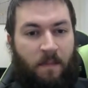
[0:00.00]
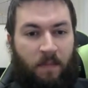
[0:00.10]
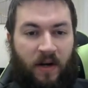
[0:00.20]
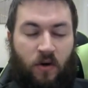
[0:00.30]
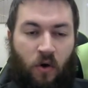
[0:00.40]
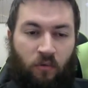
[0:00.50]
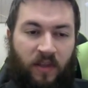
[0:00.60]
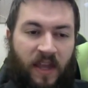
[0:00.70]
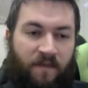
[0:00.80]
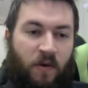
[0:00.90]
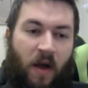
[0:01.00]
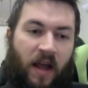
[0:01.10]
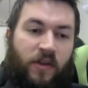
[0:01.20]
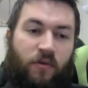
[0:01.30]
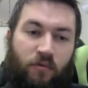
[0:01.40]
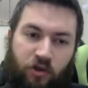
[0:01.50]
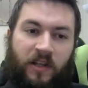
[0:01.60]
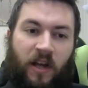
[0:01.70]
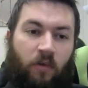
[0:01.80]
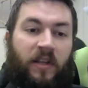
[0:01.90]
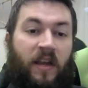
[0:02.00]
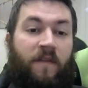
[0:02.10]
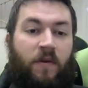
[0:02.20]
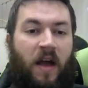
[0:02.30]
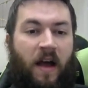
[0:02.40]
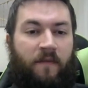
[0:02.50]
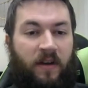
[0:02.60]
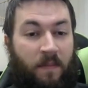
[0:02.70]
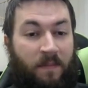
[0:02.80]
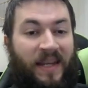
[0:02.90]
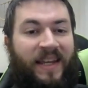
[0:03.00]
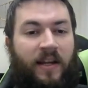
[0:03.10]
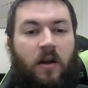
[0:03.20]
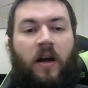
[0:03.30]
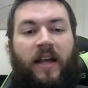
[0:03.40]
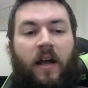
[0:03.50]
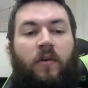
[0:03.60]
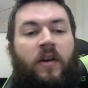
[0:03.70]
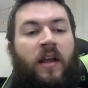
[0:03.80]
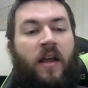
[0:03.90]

but only if usually only if you have an immediate knockout.